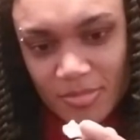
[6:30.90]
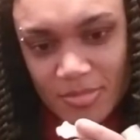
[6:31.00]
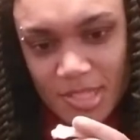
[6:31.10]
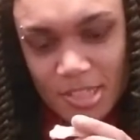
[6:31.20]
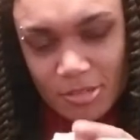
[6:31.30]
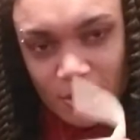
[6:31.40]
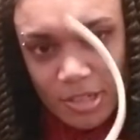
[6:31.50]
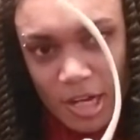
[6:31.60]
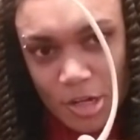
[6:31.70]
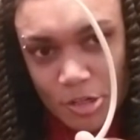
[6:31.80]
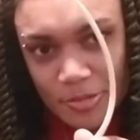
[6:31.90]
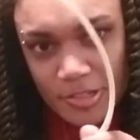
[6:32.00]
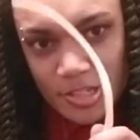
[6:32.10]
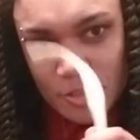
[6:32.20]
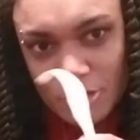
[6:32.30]
Still not
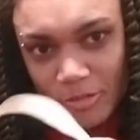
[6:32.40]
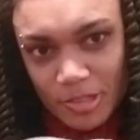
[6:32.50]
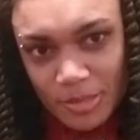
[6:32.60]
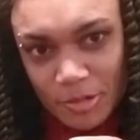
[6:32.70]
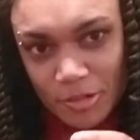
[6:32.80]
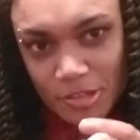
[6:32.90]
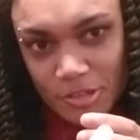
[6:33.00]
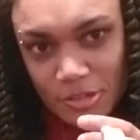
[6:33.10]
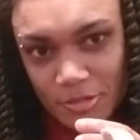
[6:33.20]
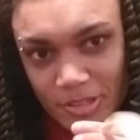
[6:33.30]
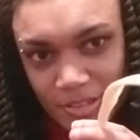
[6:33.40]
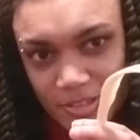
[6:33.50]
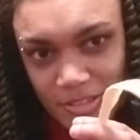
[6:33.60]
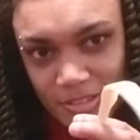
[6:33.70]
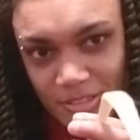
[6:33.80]
100% sure what I'm going to do with it,